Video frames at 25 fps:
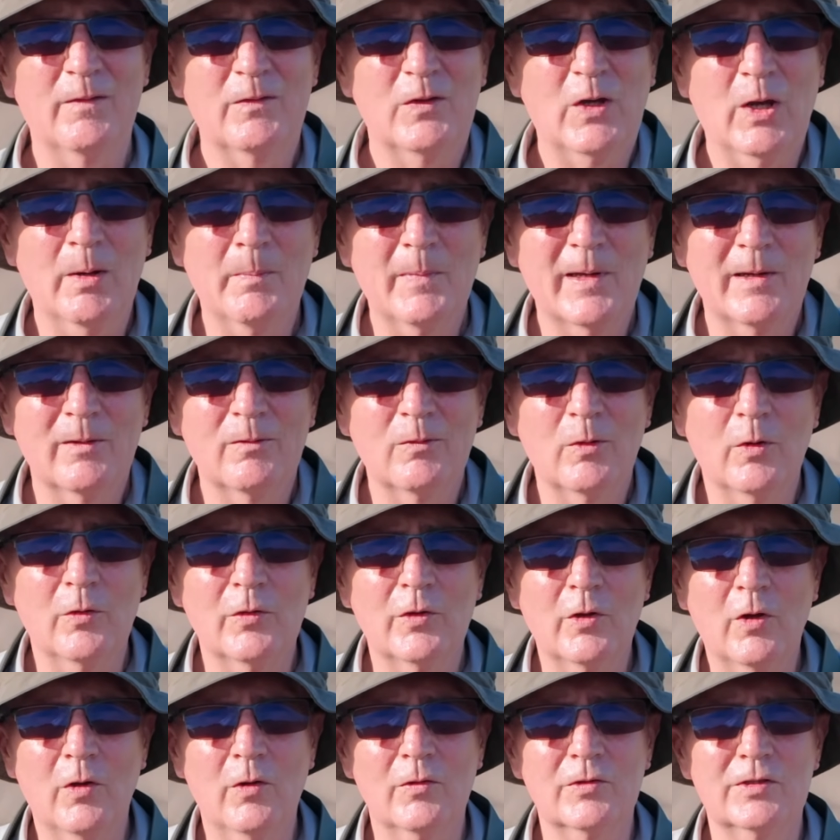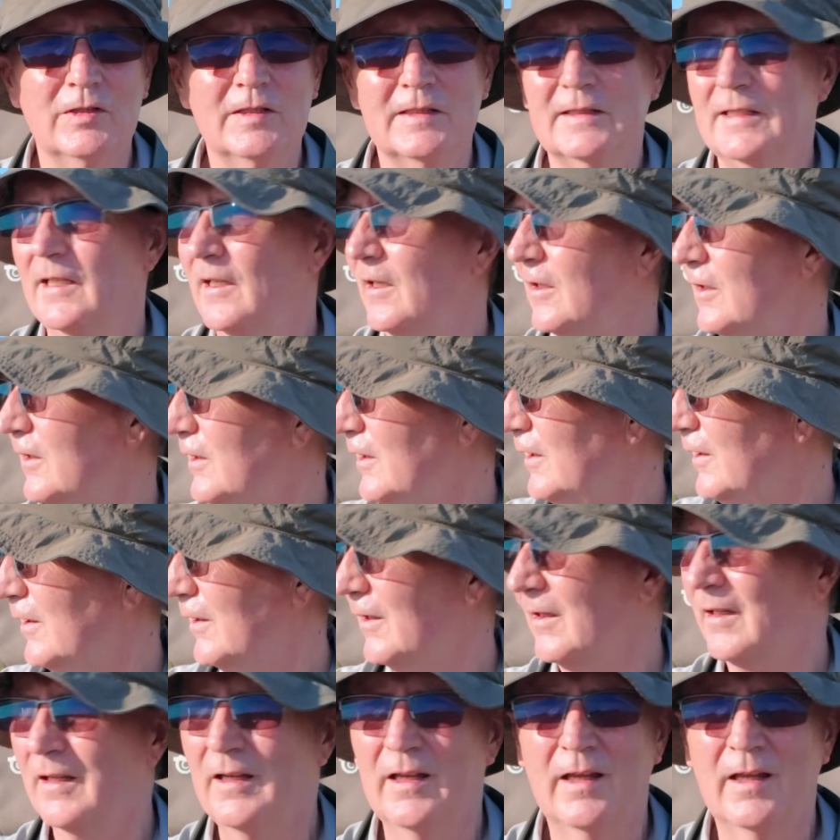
come out on the hottest day of the year,